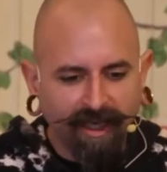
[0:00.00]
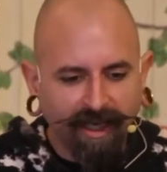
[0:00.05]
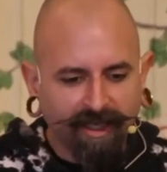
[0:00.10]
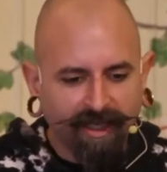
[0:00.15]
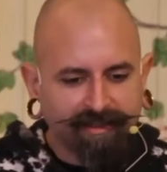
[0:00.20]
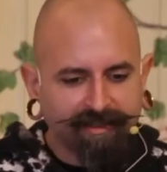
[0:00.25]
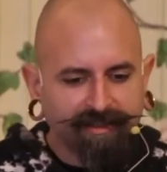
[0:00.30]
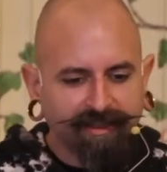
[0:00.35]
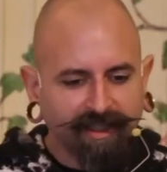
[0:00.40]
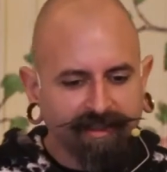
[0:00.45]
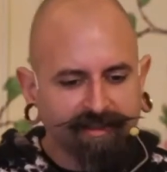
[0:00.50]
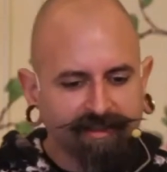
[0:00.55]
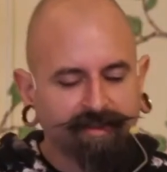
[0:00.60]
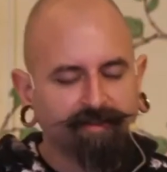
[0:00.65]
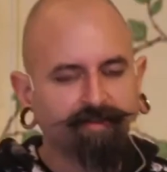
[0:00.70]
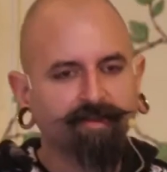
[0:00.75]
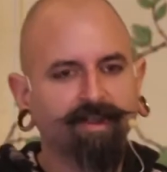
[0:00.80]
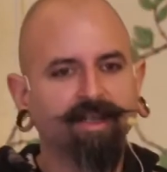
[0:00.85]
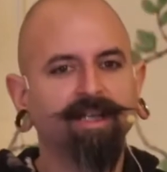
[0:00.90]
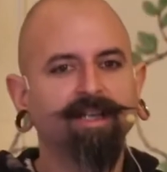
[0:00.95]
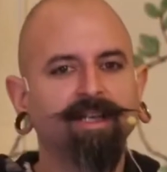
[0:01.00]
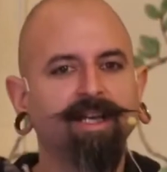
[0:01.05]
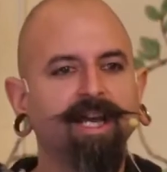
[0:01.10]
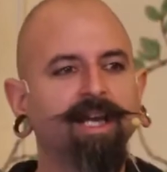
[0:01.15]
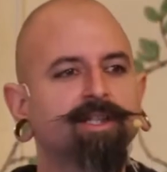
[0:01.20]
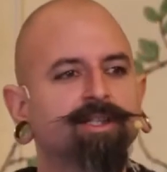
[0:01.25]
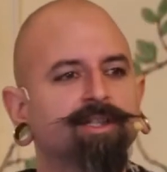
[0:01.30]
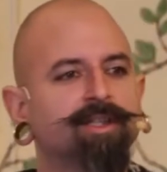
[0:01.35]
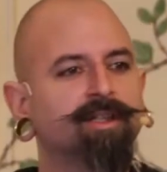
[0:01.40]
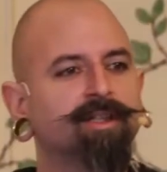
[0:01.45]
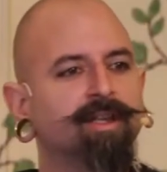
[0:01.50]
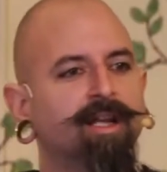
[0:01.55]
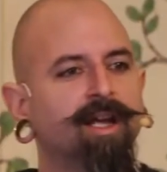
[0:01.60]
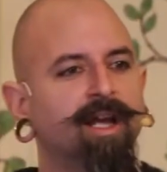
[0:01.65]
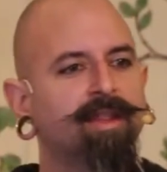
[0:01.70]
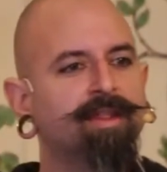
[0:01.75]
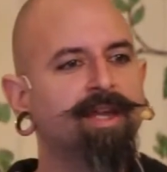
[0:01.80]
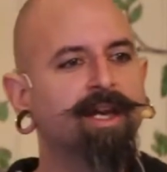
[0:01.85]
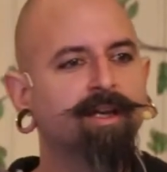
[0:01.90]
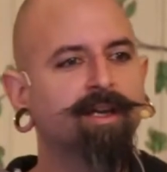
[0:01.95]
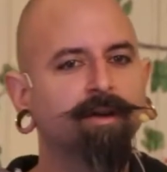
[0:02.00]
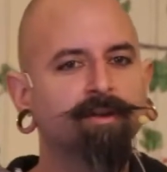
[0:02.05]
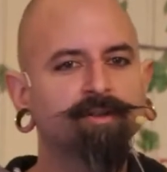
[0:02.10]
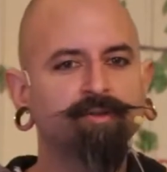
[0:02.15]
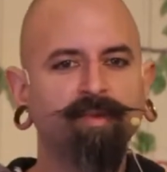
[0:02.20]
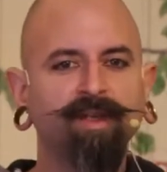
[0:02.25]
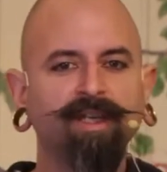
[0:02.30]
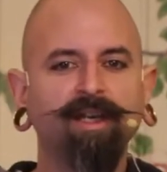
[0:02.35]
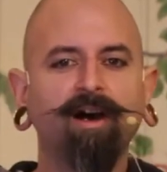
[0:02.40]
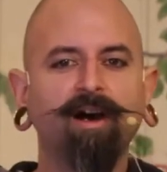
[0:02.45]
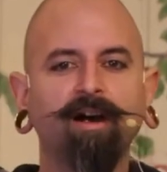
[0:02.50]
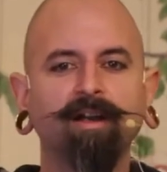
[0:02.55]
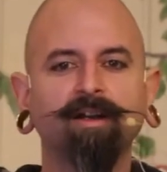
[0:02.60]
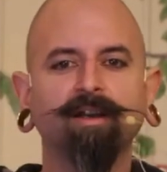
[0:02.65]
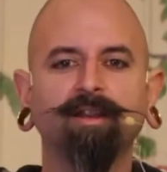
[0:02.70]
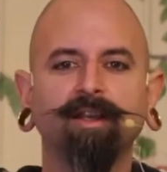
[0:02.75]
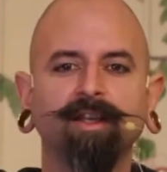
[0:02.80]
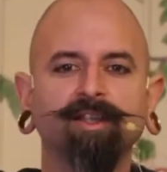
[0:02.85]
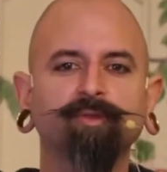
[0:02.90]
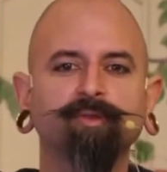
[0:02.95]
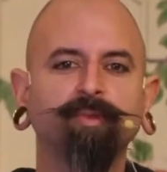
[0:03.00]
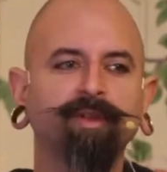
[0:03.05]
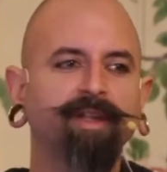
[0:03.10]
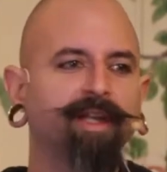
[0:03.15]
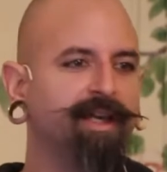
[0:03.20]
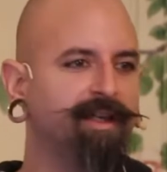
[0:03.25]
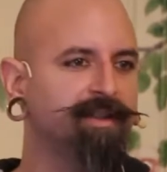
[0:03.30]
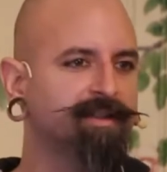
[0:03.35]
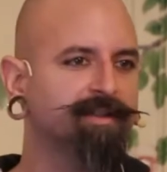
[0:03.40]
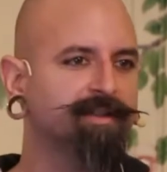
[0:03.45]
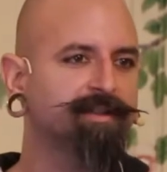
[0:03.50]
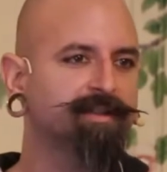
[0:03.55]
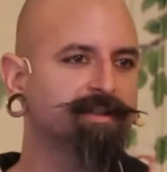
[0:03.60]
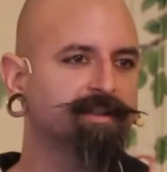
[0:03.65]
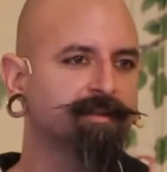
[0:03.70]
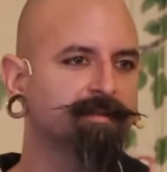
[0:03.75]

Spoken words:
a sense of connection that goes beyond this place.